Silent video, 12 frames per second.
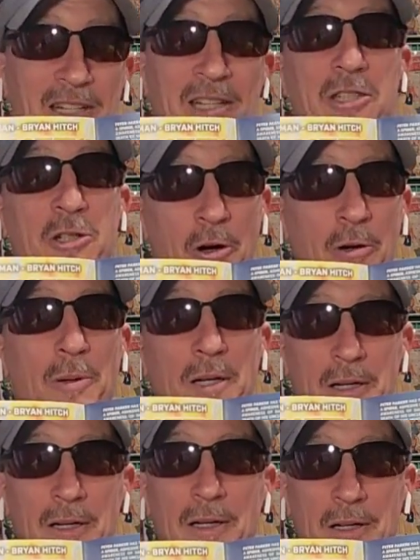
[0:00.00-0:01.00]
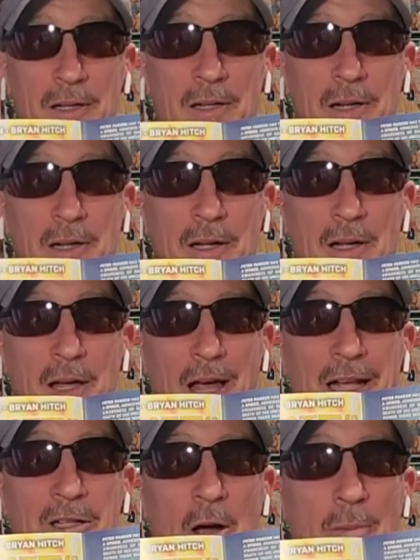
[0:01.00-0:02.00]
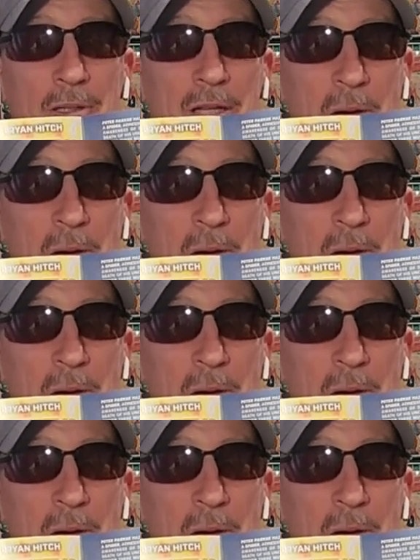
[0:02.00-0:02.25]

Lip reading: and disturbing? It's almost